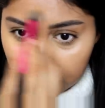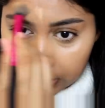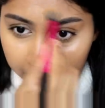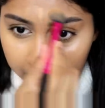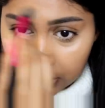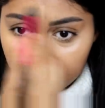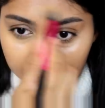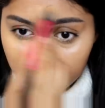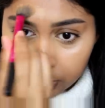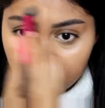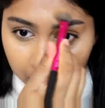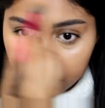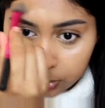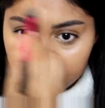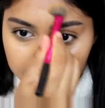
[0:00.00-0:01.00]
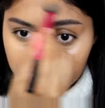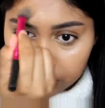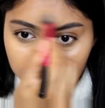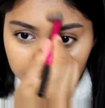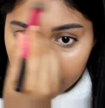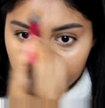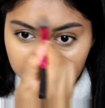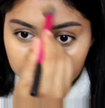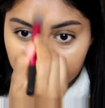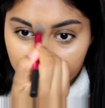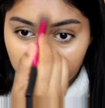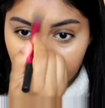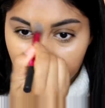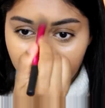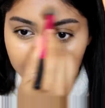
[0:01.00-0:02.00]
Like even when I put some on my
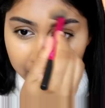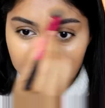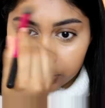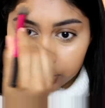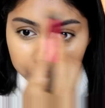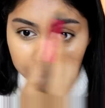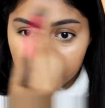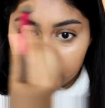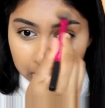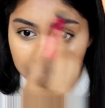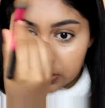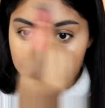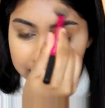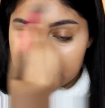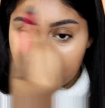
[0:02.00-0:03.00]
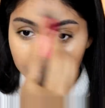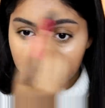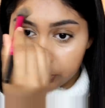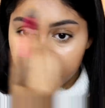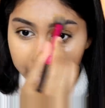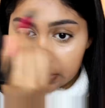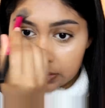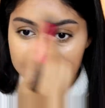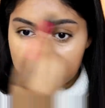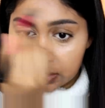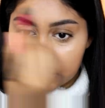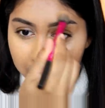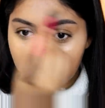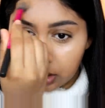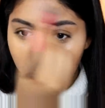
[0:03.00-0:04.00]
forehead, it was really
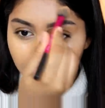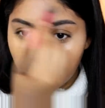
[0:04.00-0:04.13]
separating.